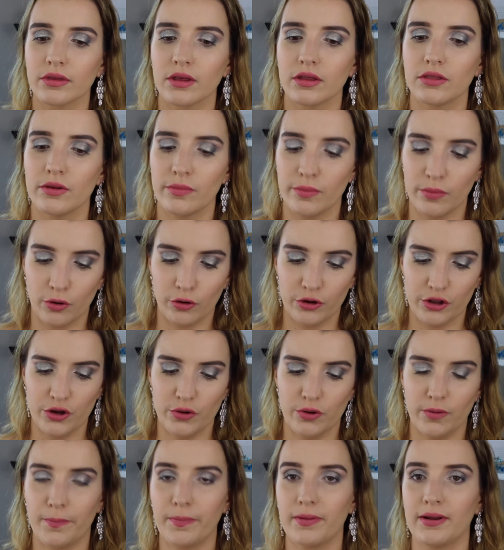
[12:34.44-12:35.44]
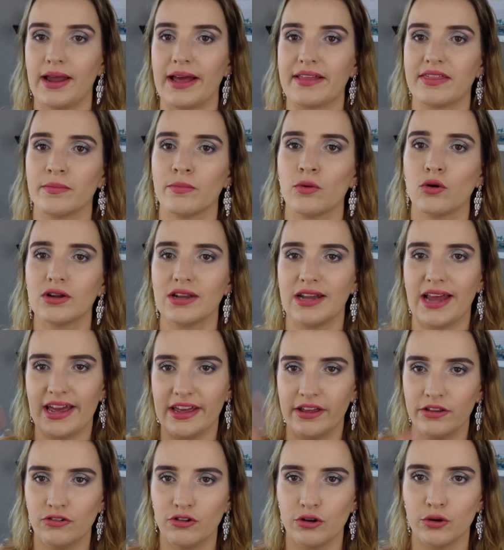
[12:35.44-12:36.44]
The more you apply, the more
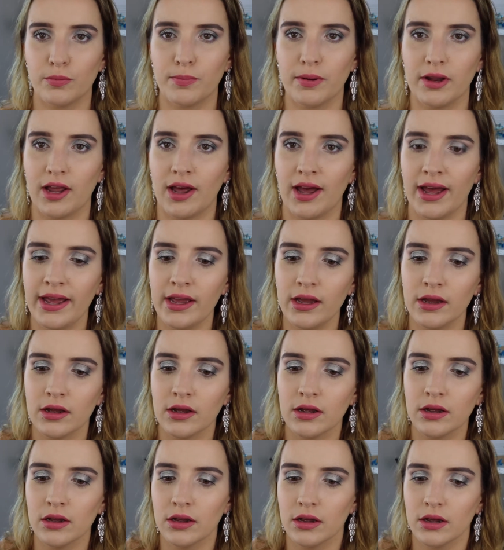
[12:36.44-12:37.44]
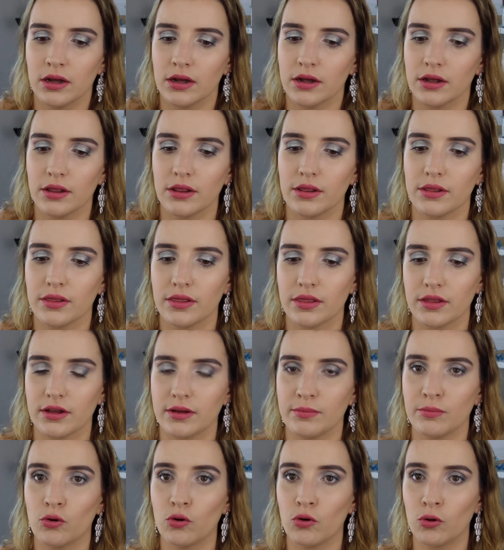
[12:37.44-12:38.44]
layers you apply,
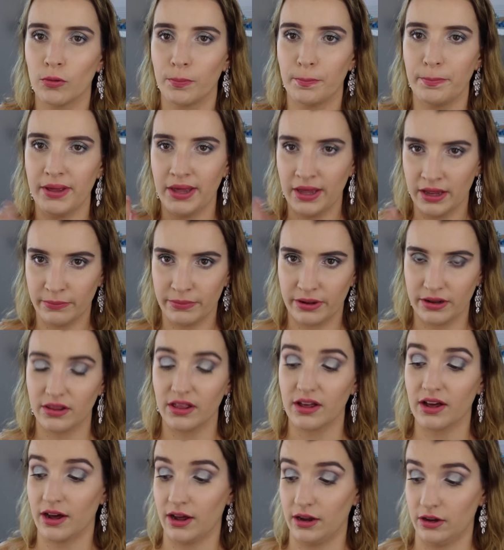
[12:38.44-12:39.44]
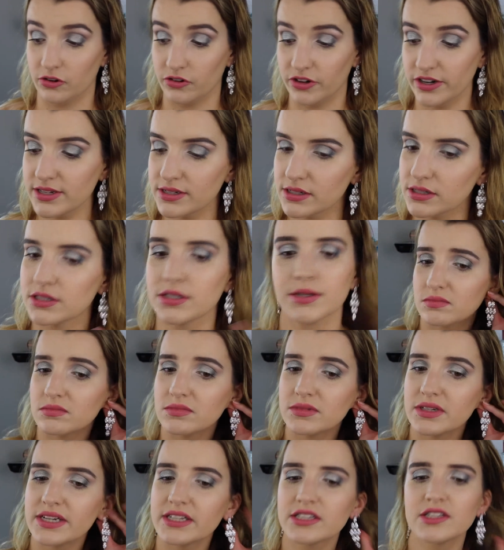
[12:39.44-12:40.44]
the more pigment the colour is.
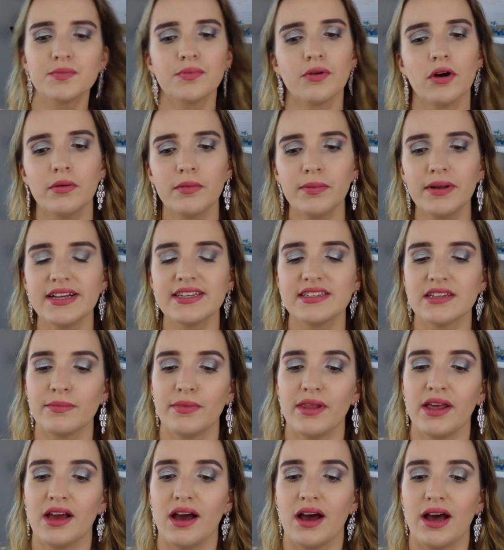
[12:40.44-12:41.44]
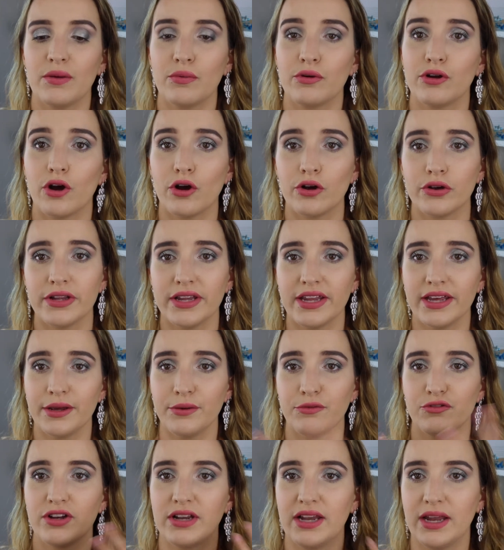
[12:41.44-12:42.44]
It's probably something I would only
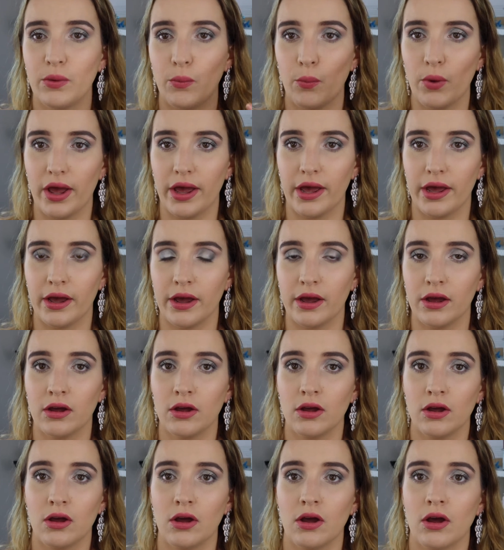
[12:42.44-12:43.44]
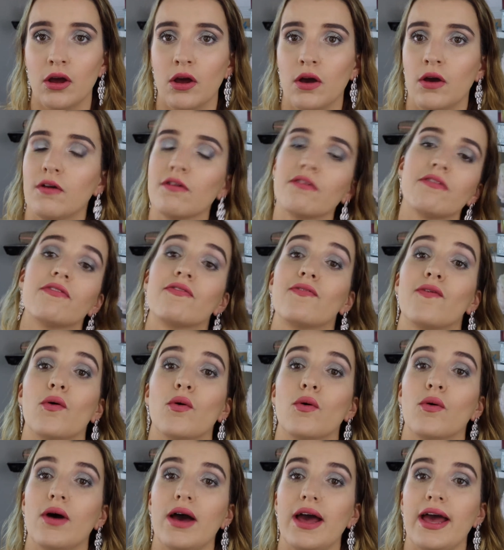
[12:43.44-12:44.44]
really wear
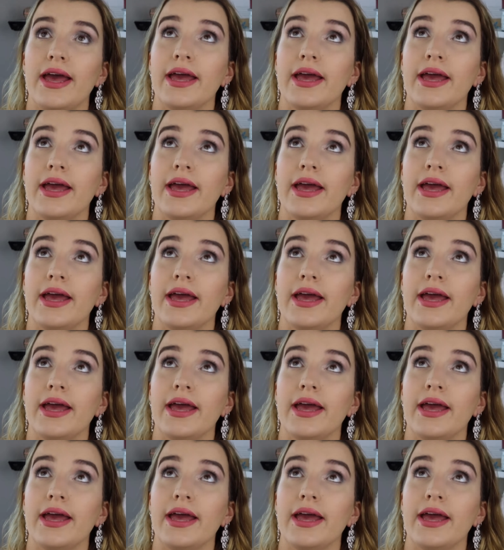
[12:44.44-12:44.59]
for